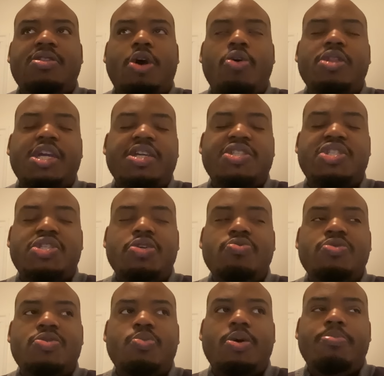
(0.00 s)
the only
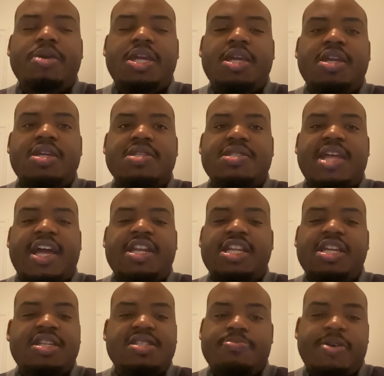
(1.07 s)
excuse would be is that
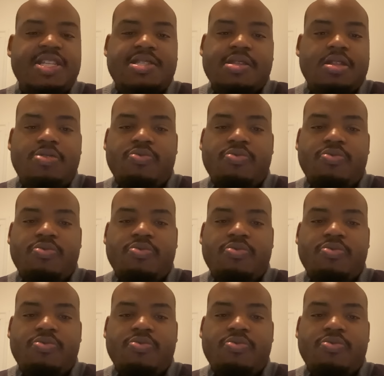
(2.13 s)
Nina's basically